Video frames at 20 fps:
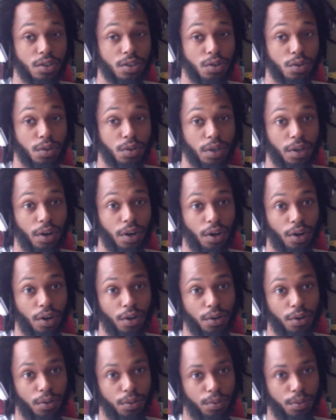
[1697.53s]
in our
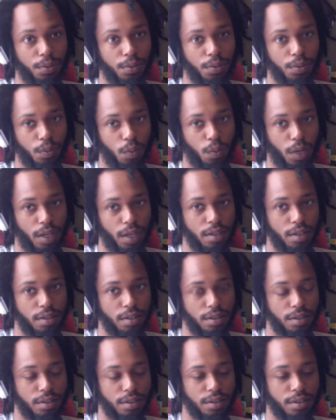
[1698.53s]
own
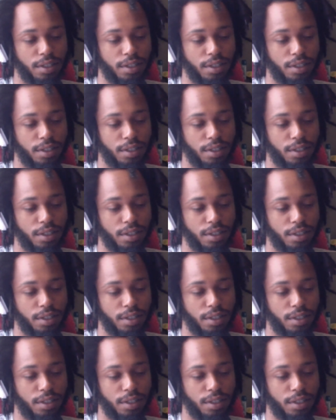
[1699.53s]
ways.